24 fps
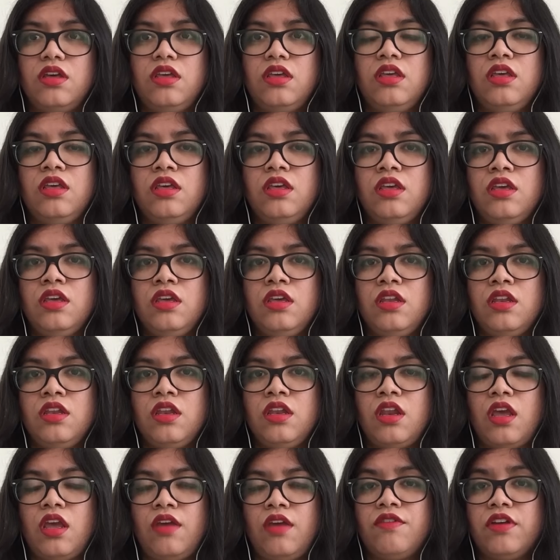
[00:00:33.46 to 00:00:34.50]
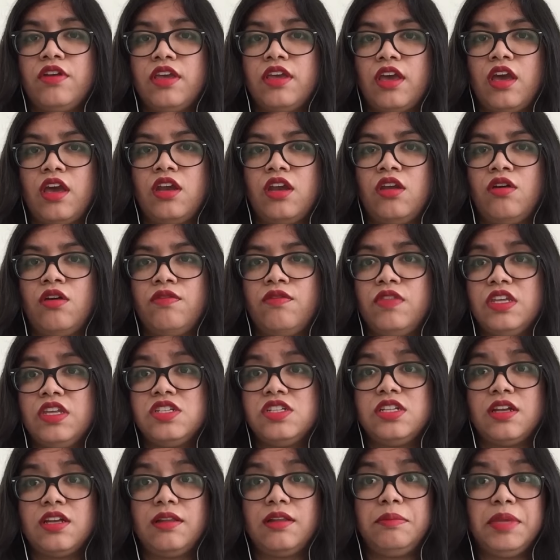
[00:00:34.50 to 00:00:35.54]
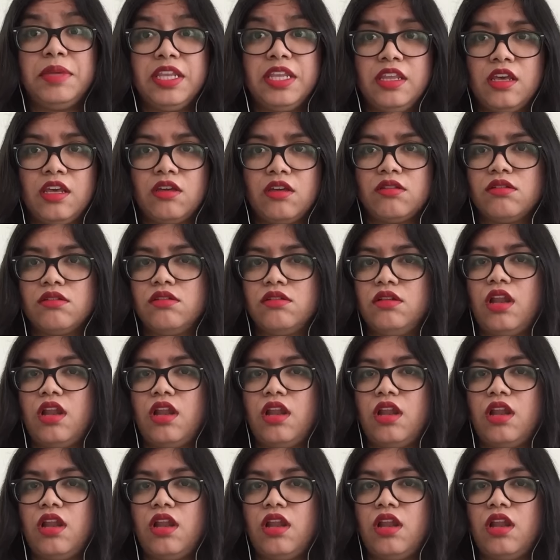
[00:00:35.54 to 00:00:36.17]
in every kind of digital media,